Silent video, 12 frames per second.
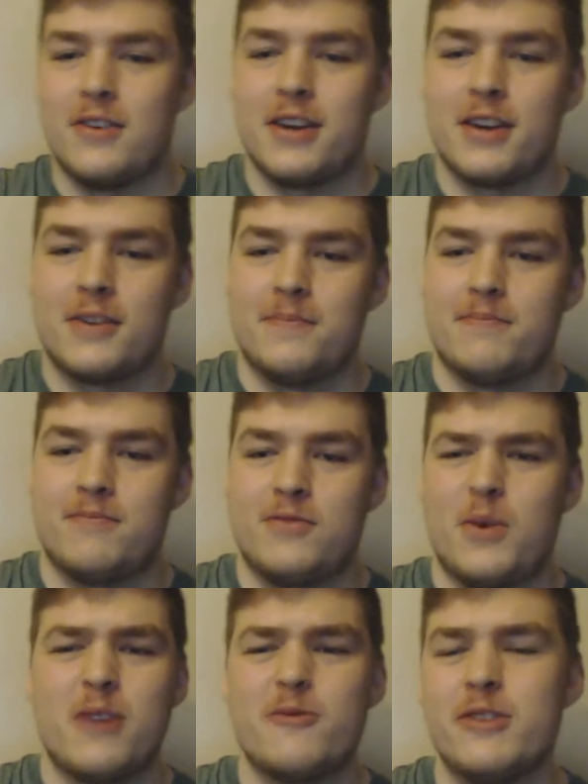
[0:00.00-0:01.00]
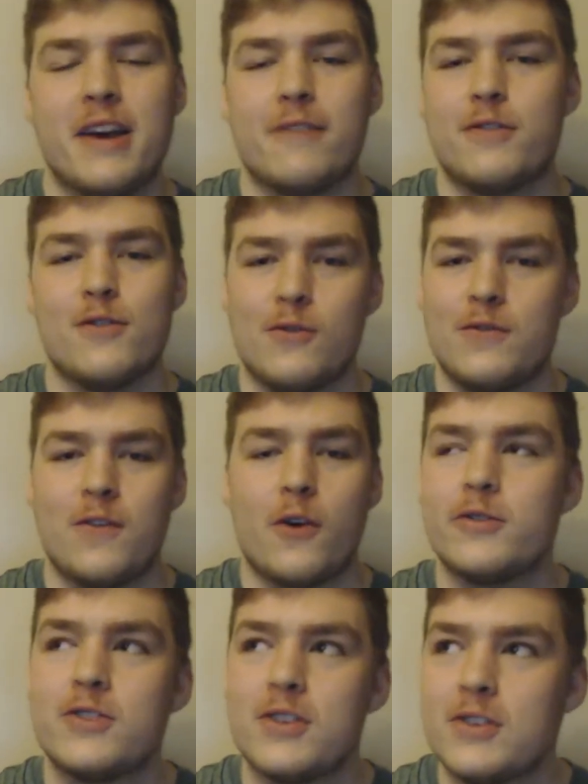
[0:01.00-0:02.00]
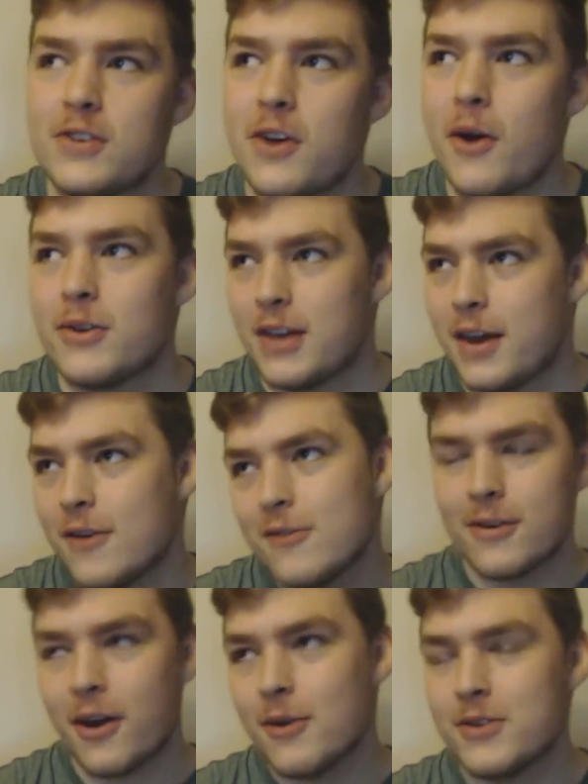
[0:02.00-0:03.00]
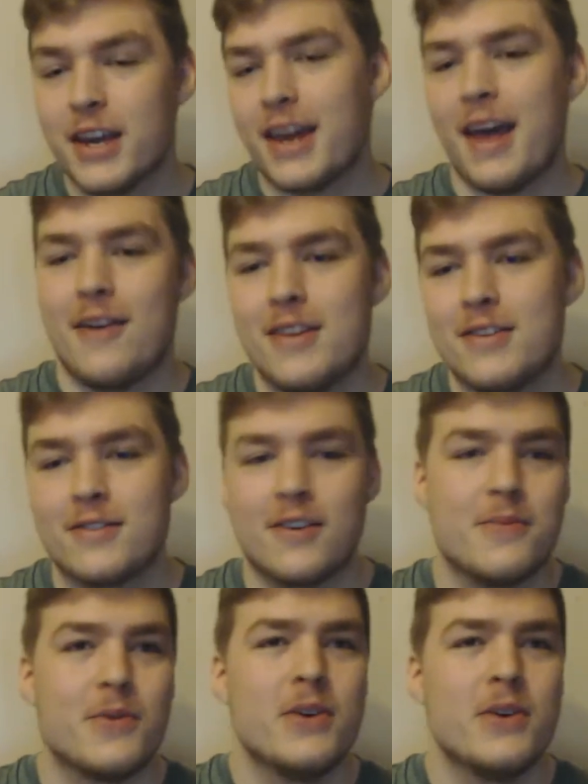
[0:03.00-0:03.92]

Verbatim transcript: Like, do I really have the authority to go and say, oh, go check out this guy?